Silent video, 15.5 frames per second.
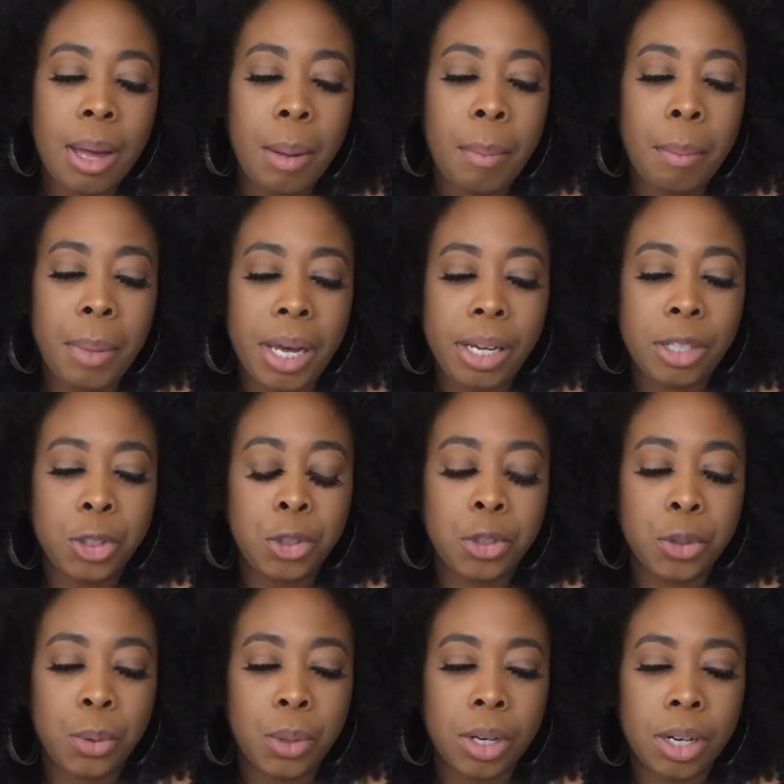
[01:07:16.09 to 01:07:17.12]
make
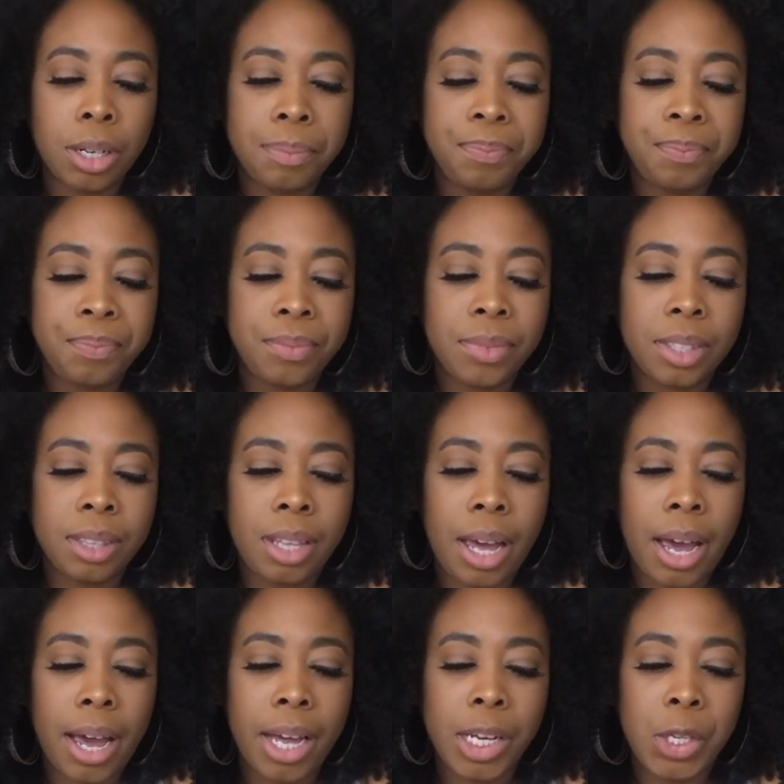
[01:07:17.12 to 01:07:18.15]
sure
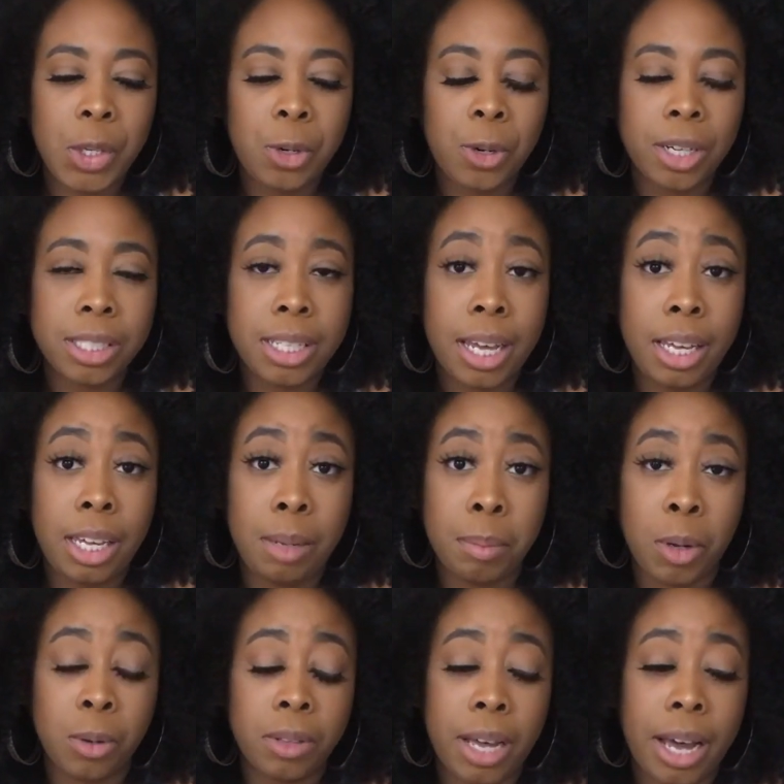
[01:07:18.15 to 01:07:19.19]
that you are taking
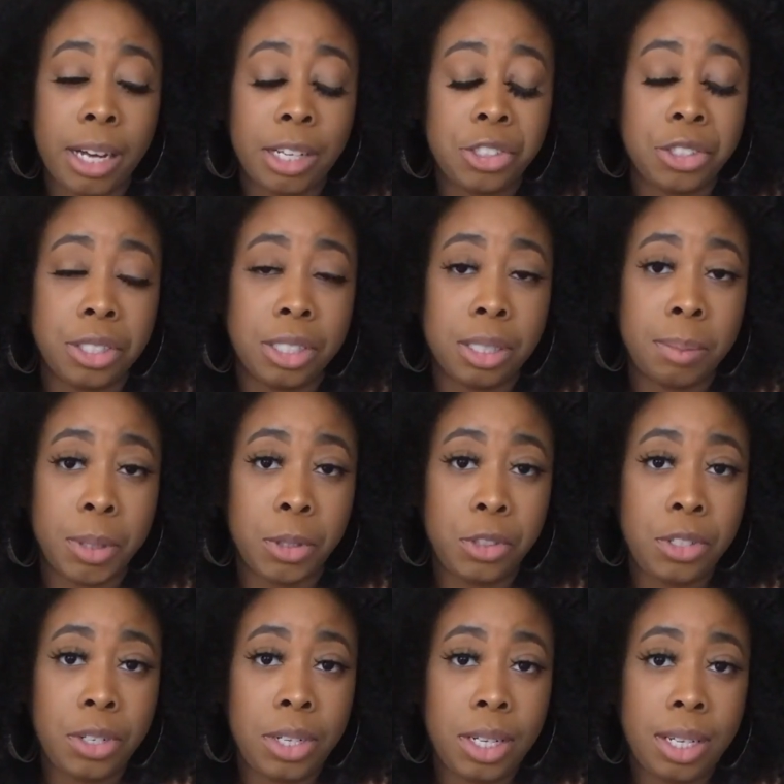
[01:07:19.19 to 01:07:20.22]
both actions
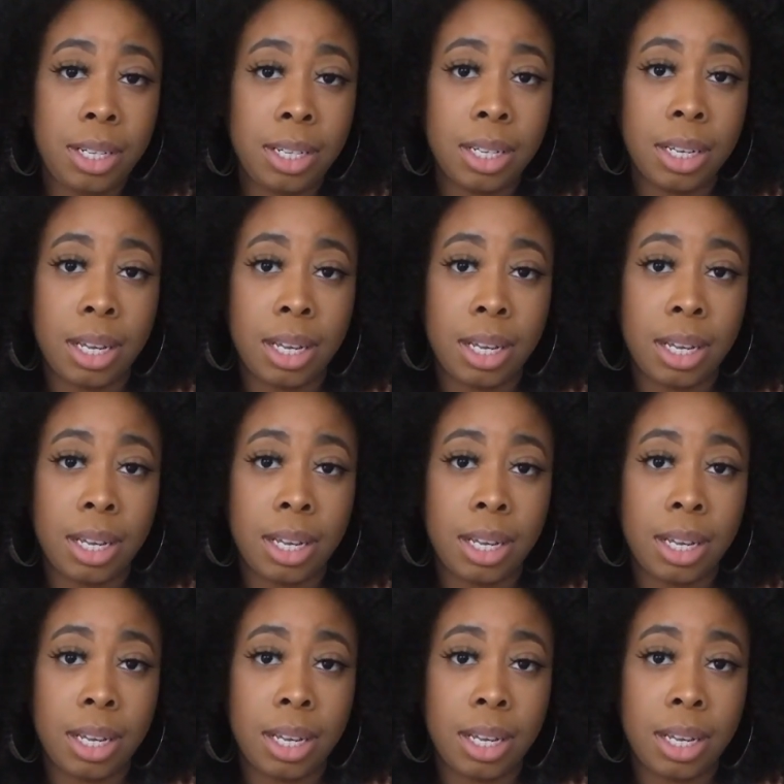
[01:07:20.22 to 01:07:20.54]
spiritually